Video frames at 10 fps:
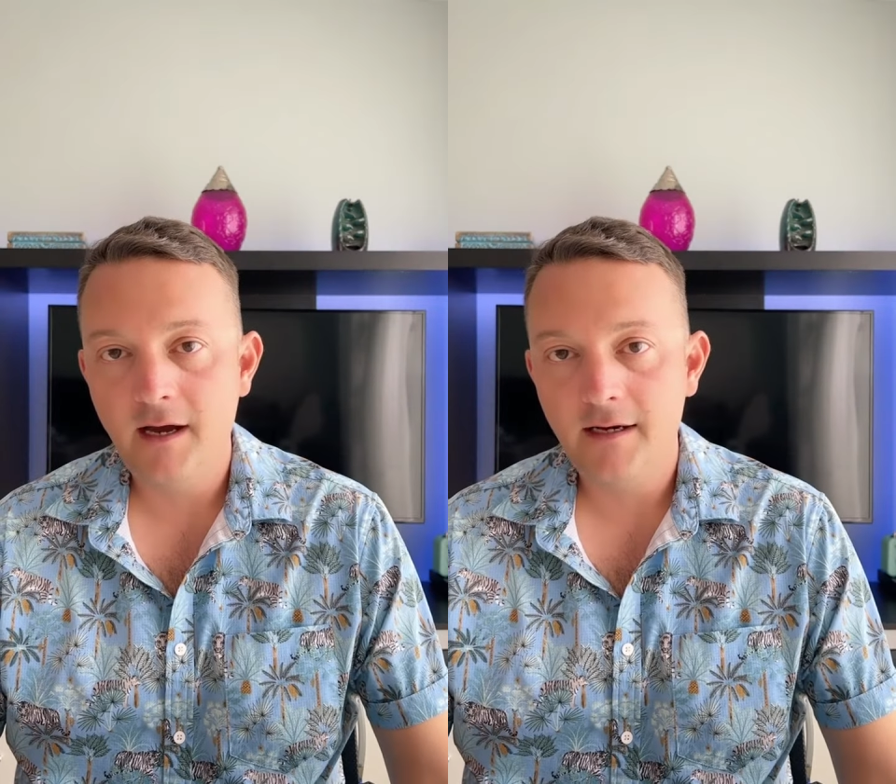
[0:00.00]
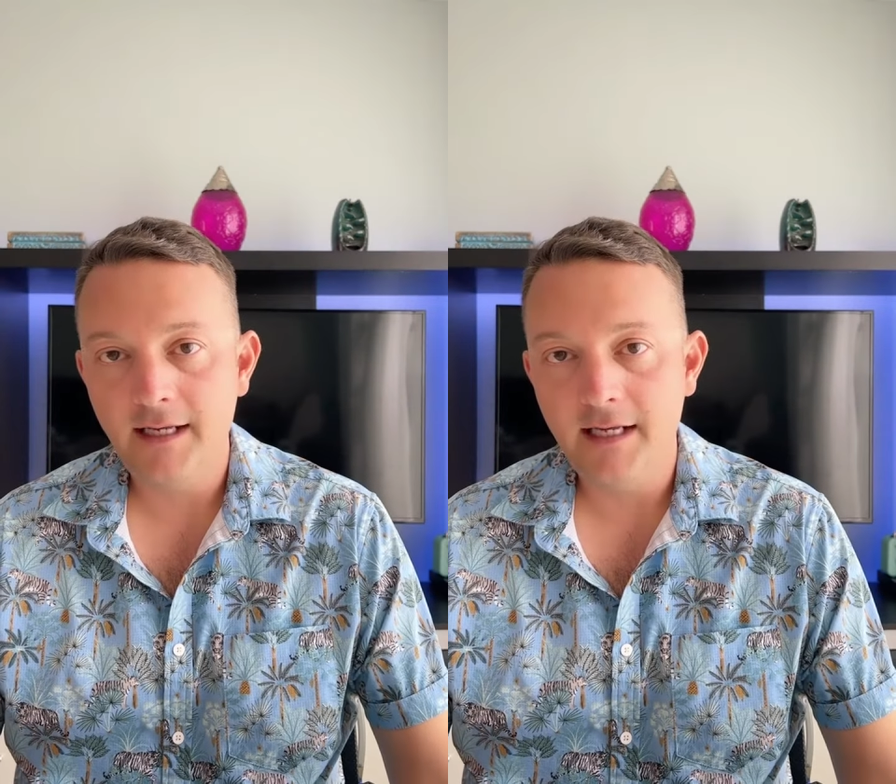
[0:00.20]

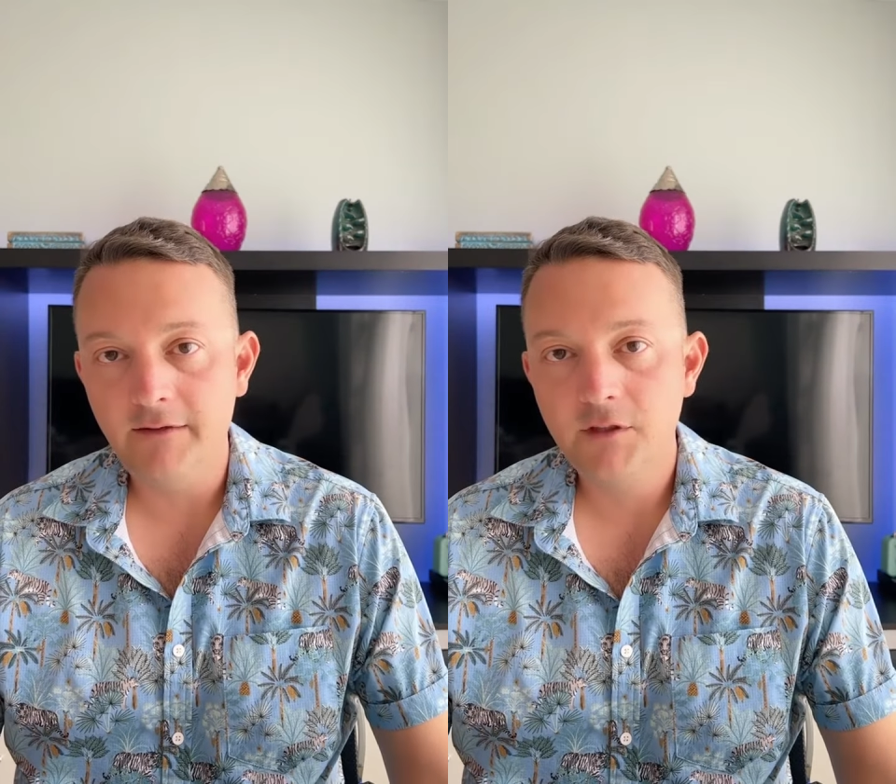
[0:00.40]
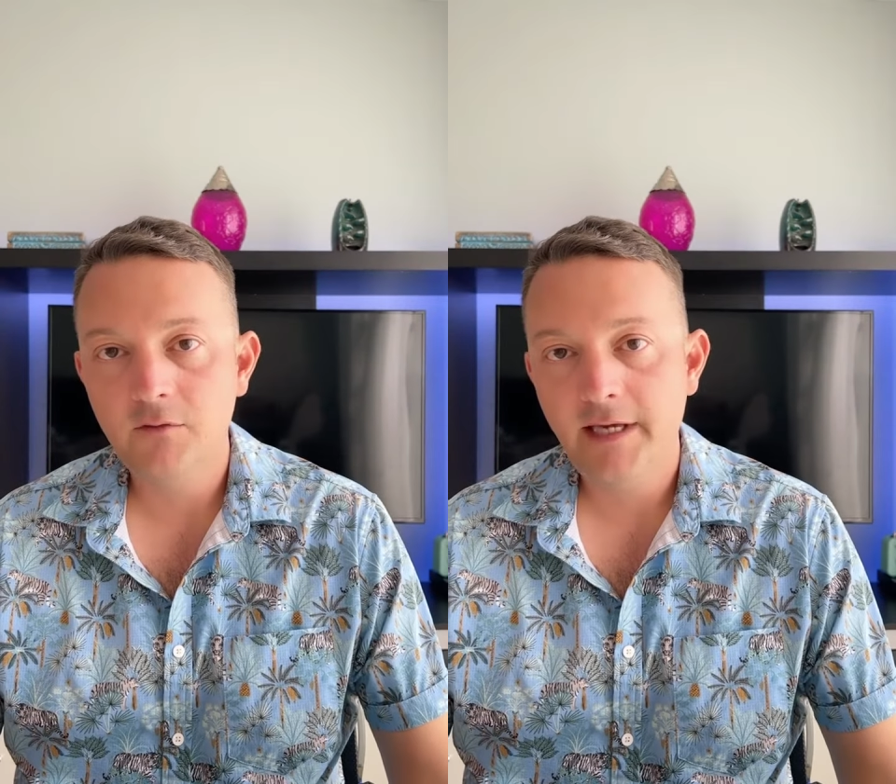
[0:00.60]
on an
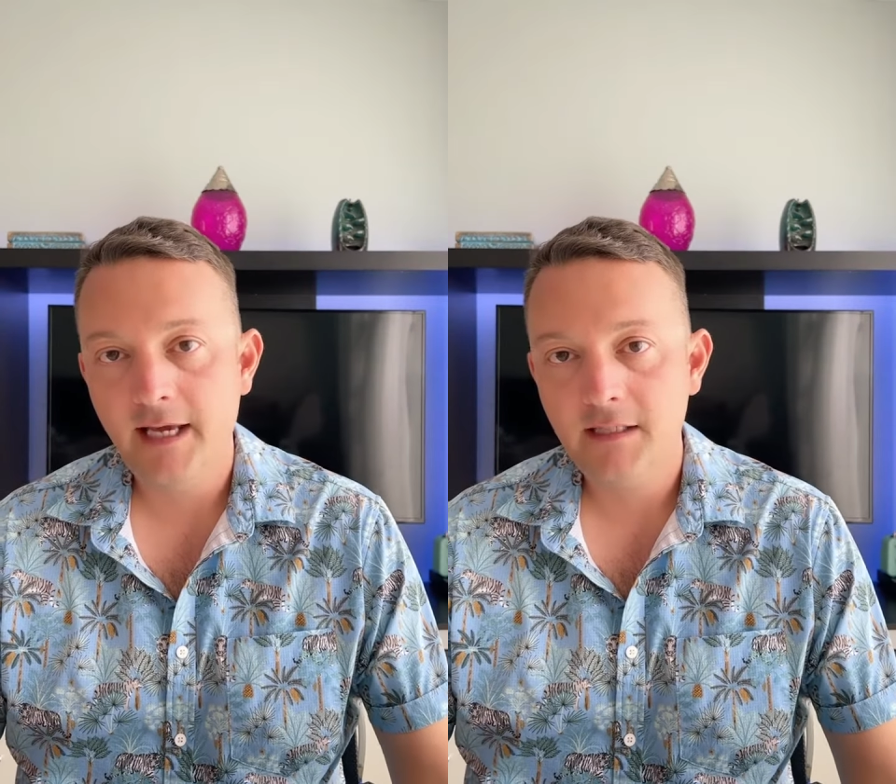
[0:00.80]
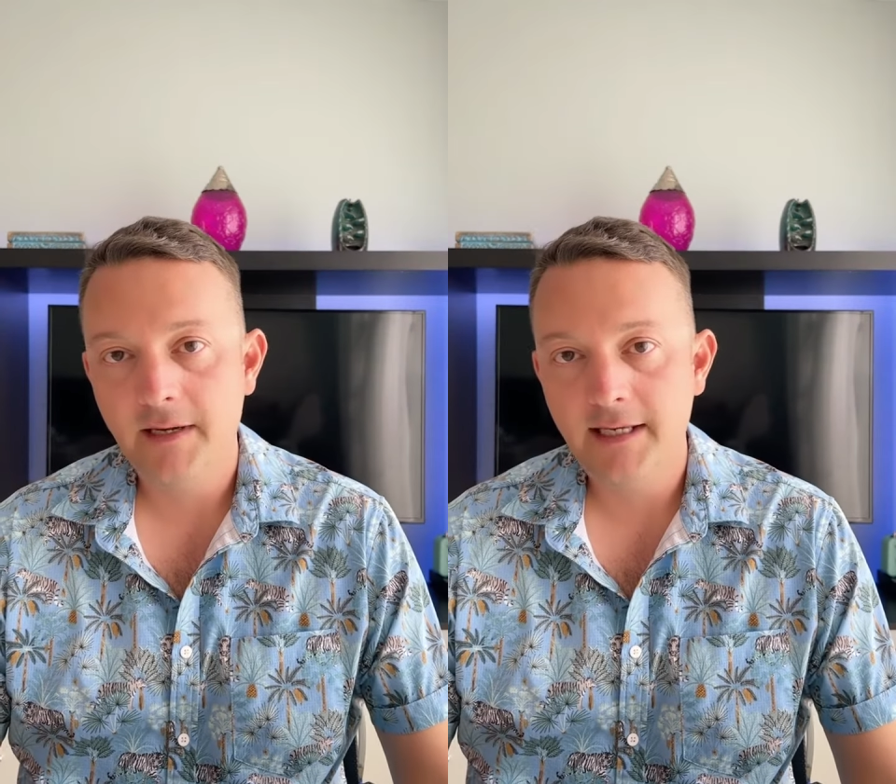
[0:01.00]
individual
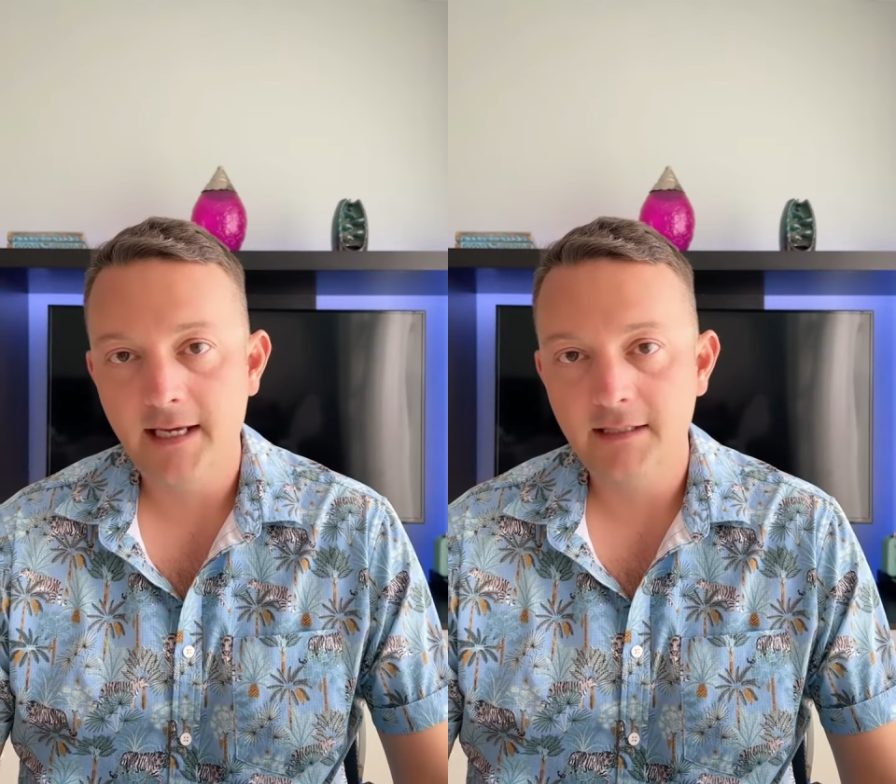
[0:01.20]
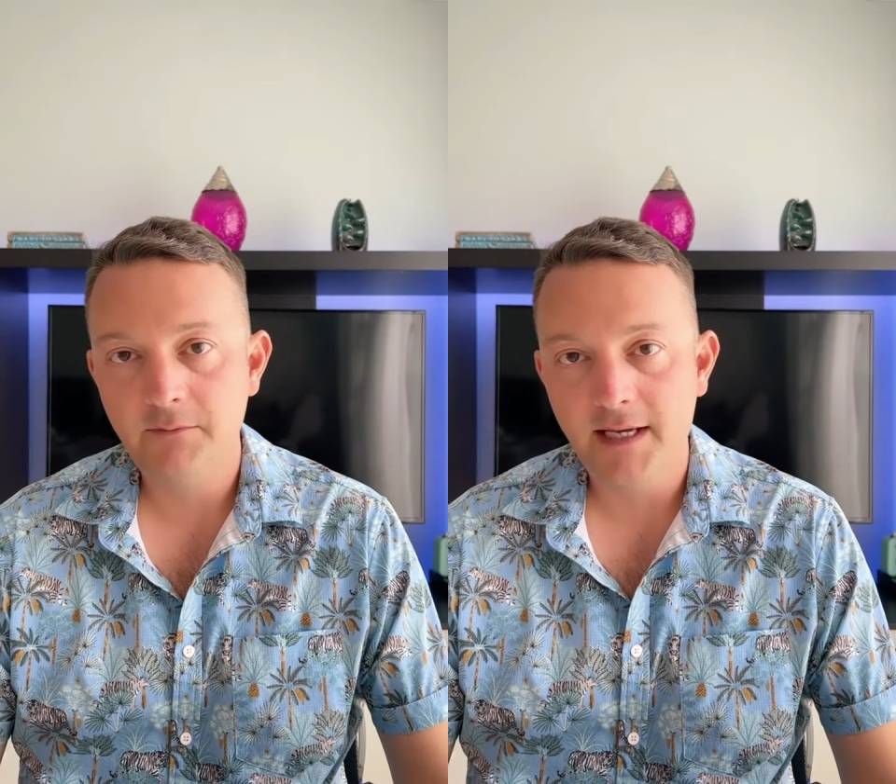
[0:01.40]

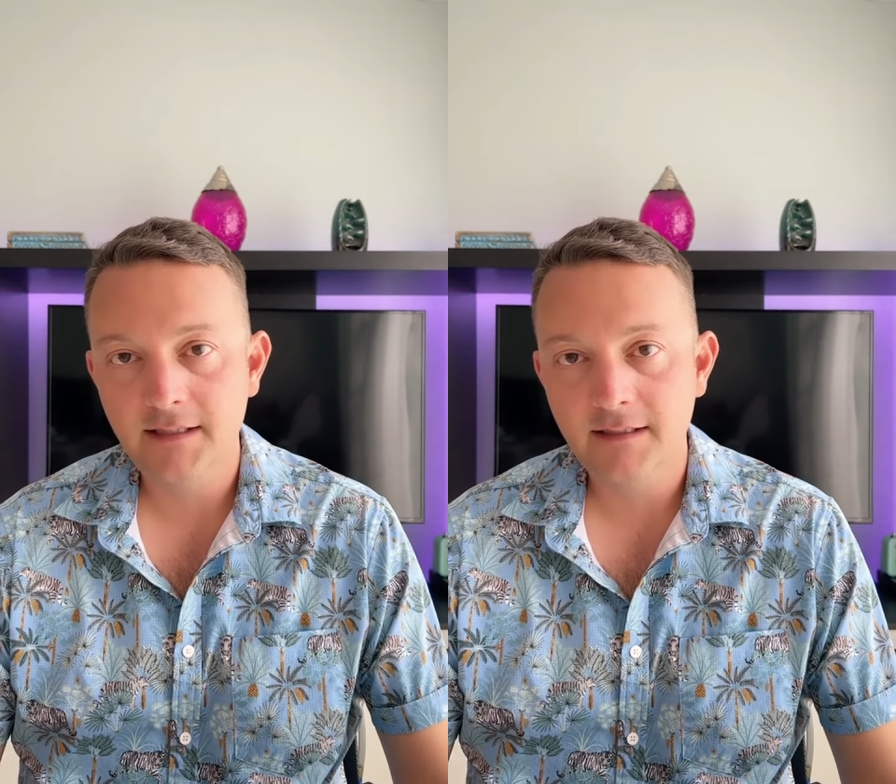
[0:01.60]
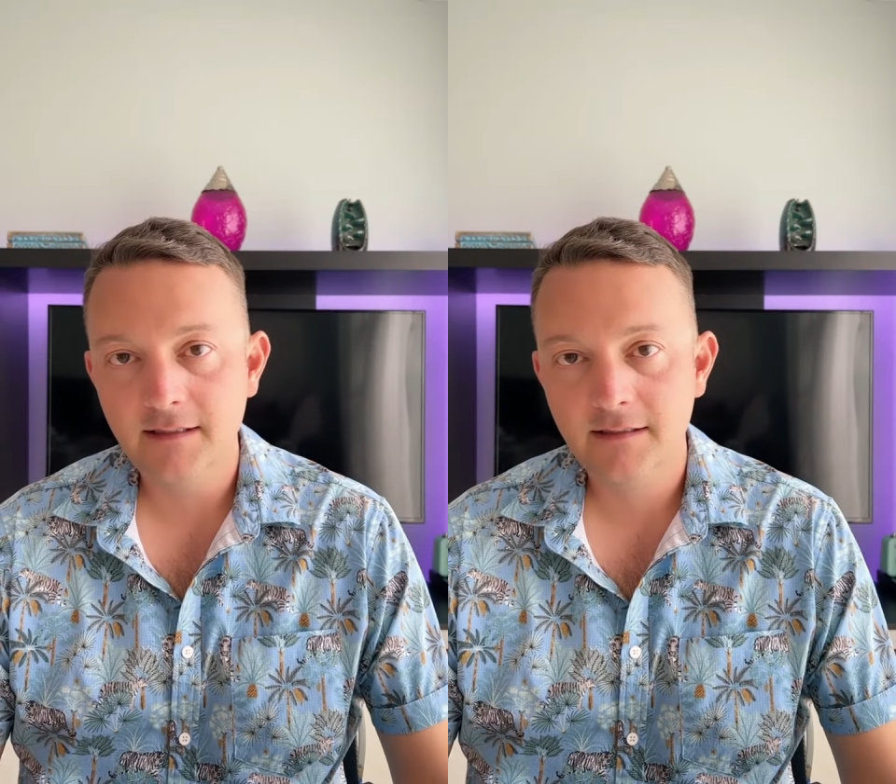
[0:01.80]
case-by-case
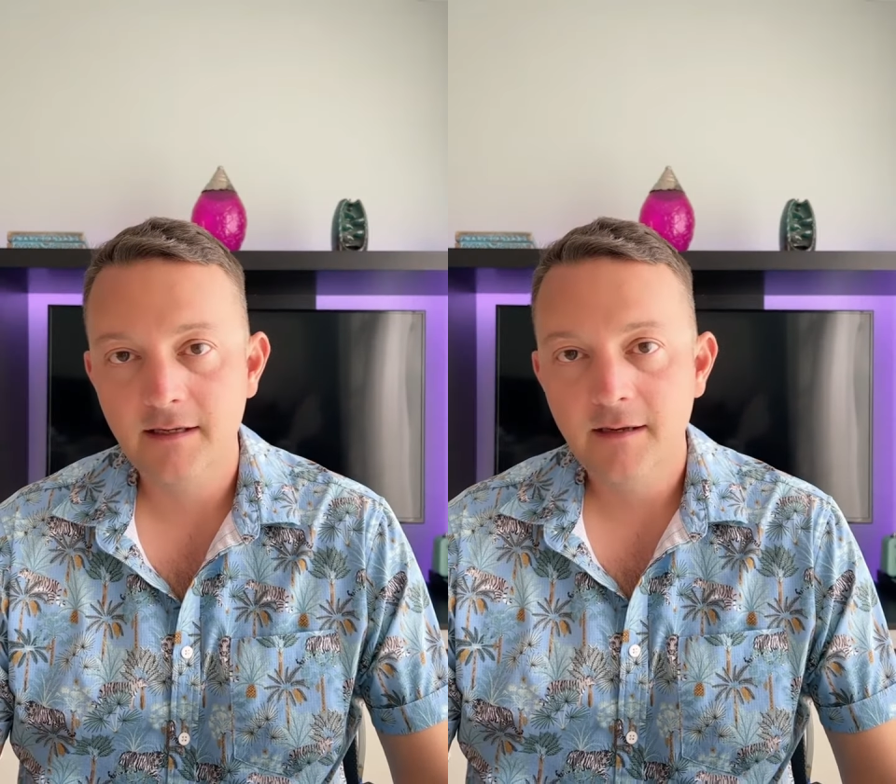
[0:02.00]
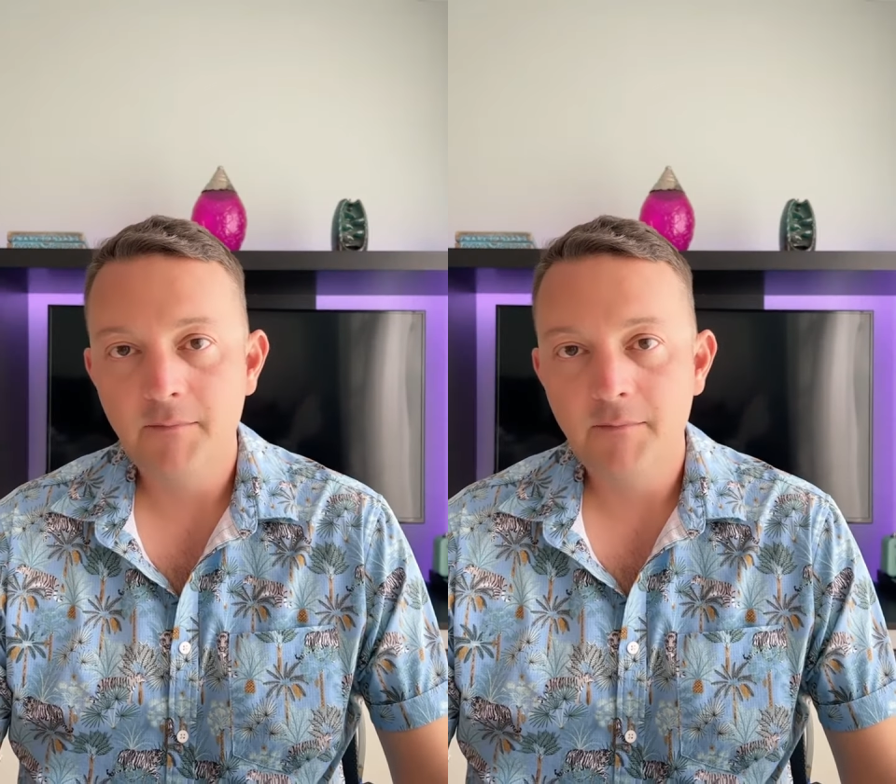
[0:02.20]
basis,